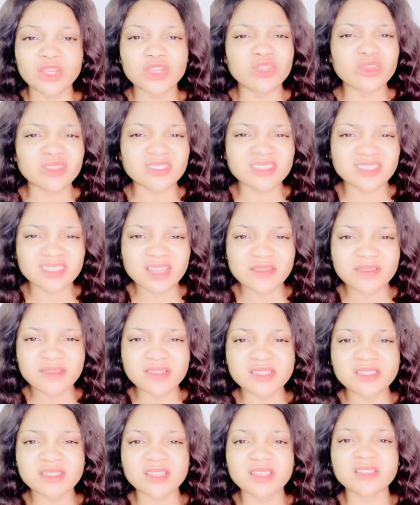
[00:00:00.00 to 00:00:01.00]
Your
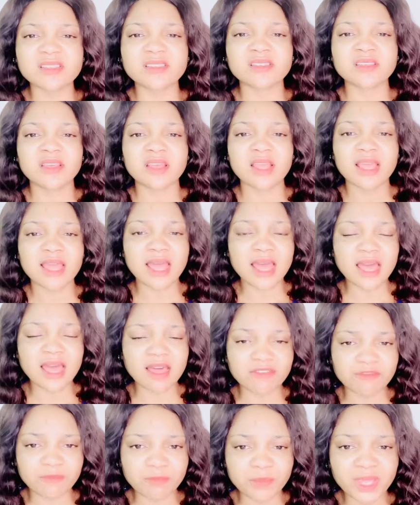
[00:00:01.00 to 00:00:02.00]
services
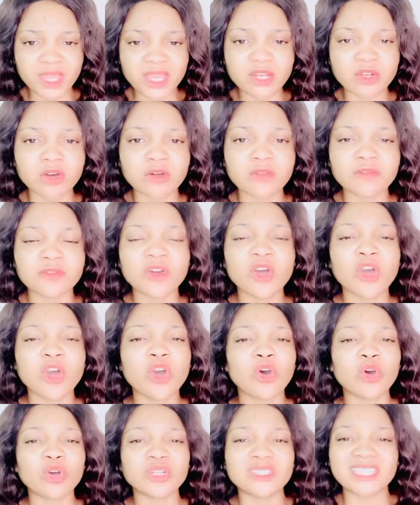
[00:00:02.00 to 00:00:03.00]
have paid off,
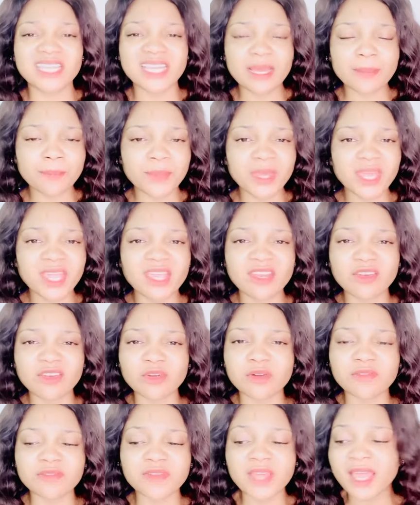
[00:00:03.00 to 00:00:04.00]
or they are paying
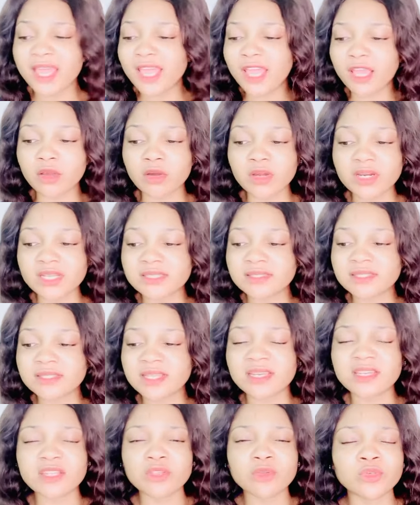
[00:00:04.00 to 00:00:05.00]
off, and God is
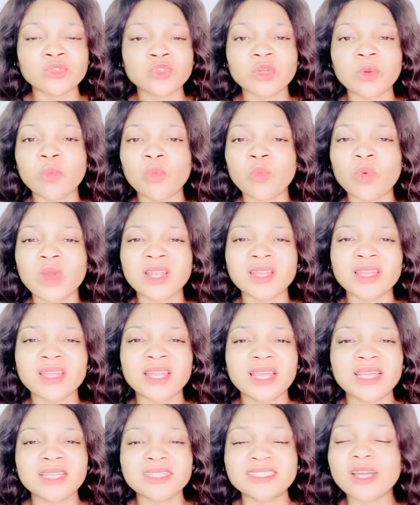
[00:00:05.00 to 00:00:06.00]
sending you someone
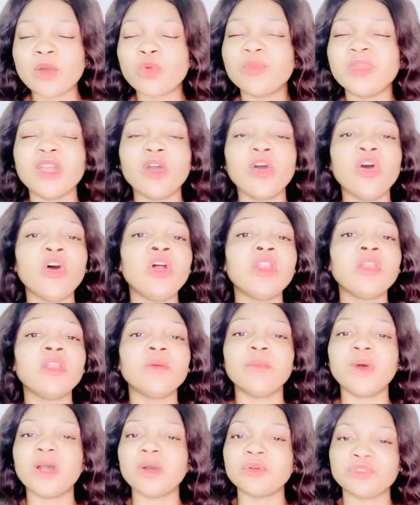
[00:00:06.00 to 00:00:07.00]
that will be all
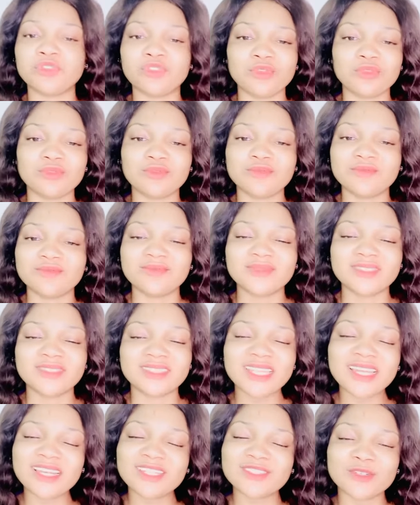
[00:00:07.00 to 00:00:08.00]
about you.
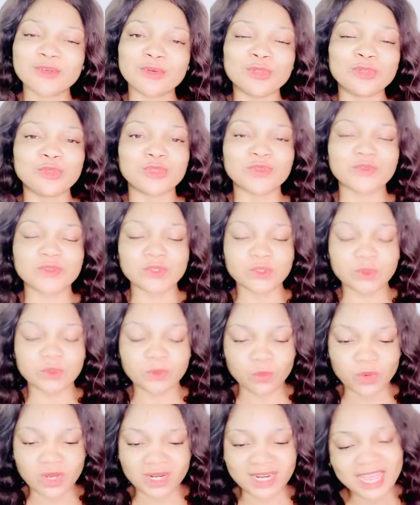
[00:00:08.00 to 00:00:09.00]
That is a good news for
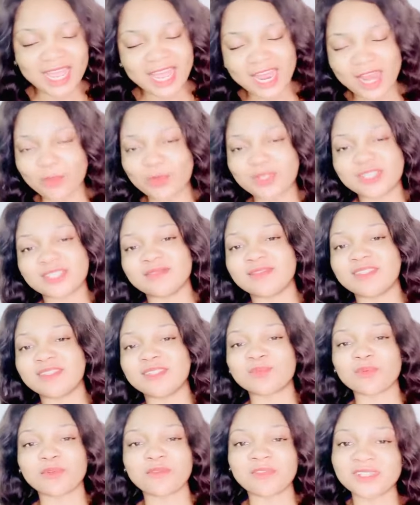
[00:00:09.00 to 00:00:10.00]
someone. I received this
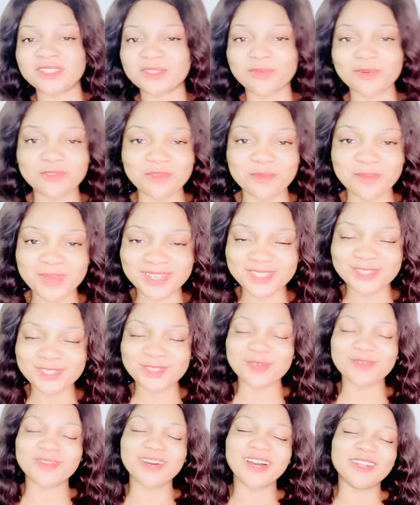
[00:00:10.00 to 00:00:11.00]
prophetic word for
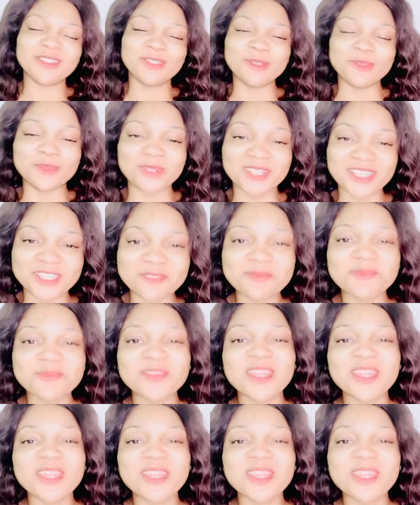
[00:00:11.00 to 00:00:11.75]
myself. Hallelujah.